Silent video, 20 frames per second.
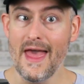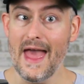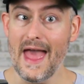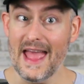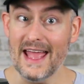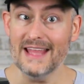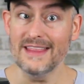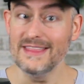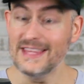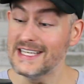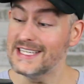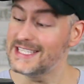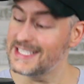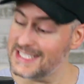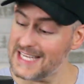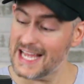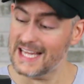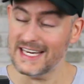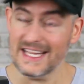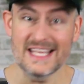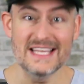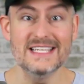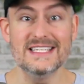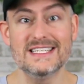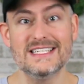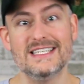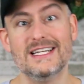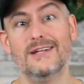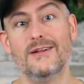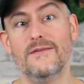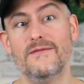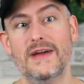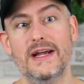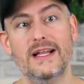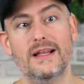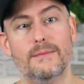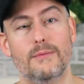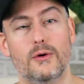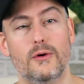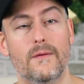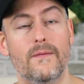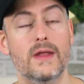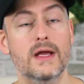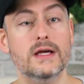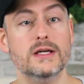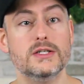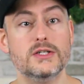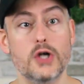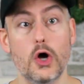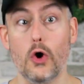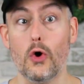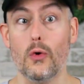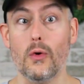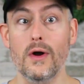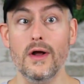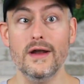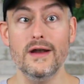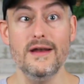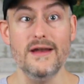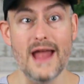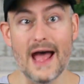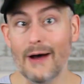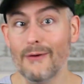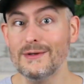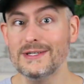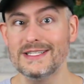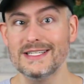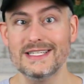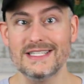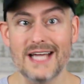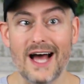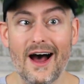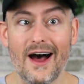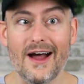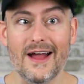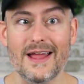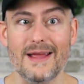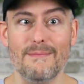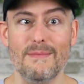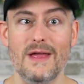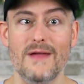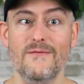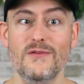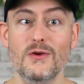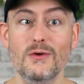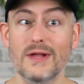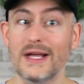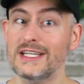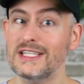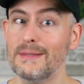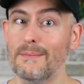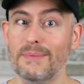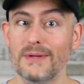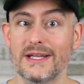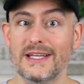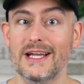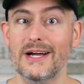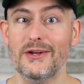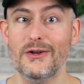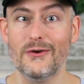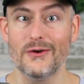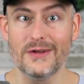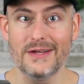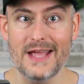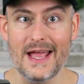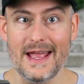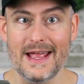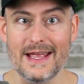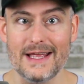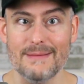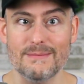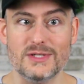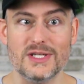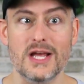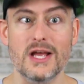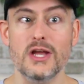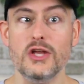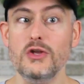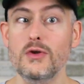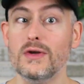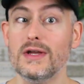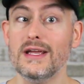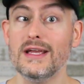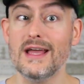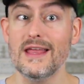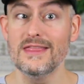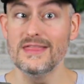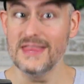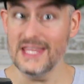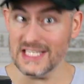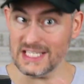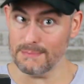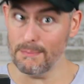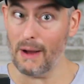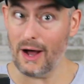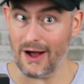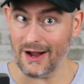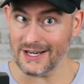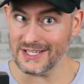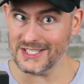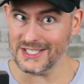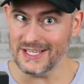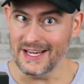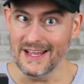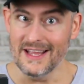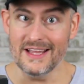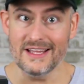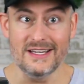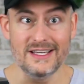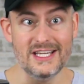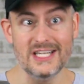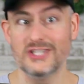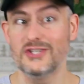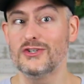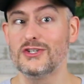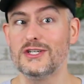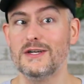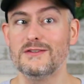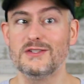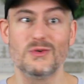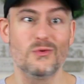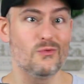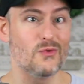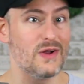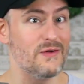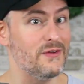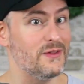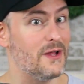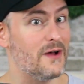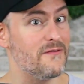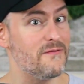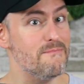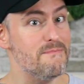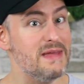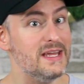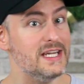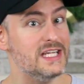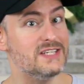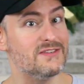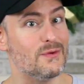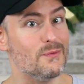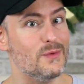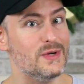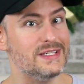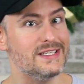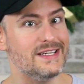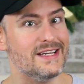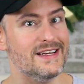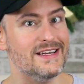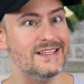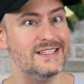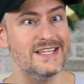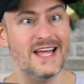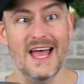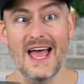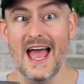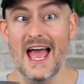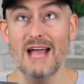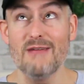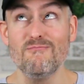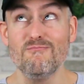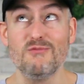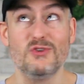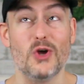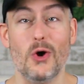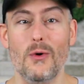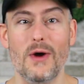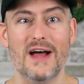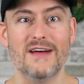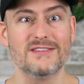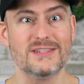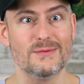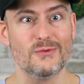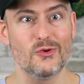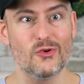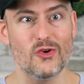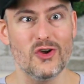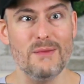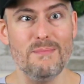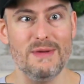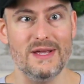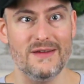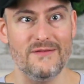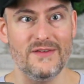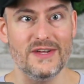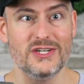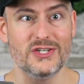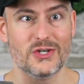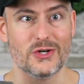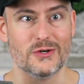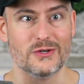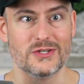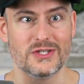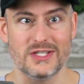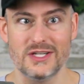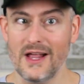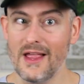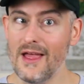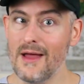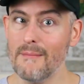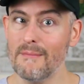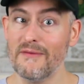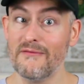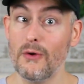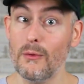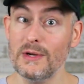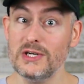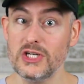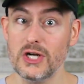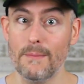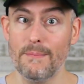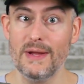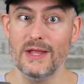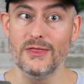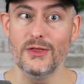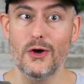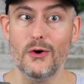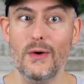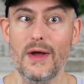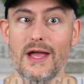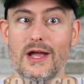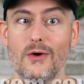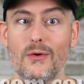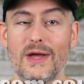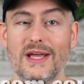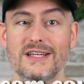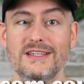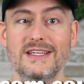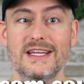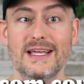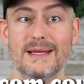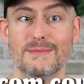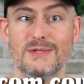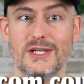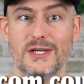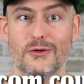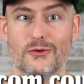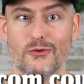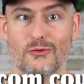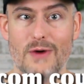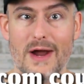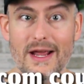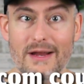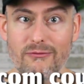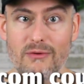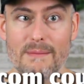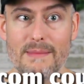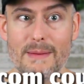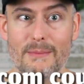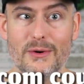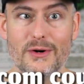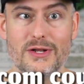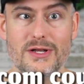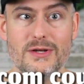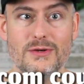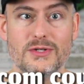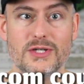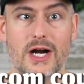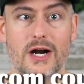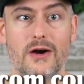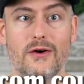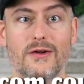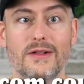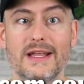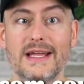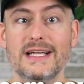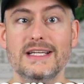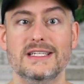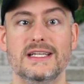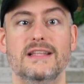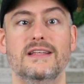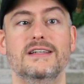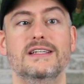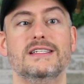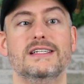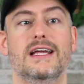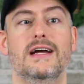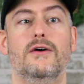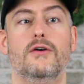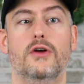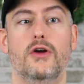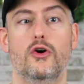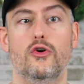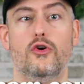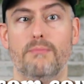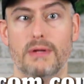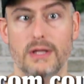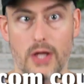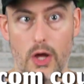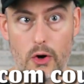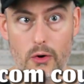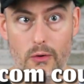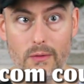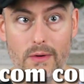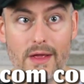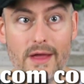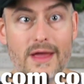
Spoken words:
And this set is still available. So now is the time. If you like to bling out your games, you can get this box, get yourself some Ravenloft minis from WizKids, and go have some creepy adventures. Before we jump in though, a quick DM's Guild rec. Remember to use our links and the discount code below.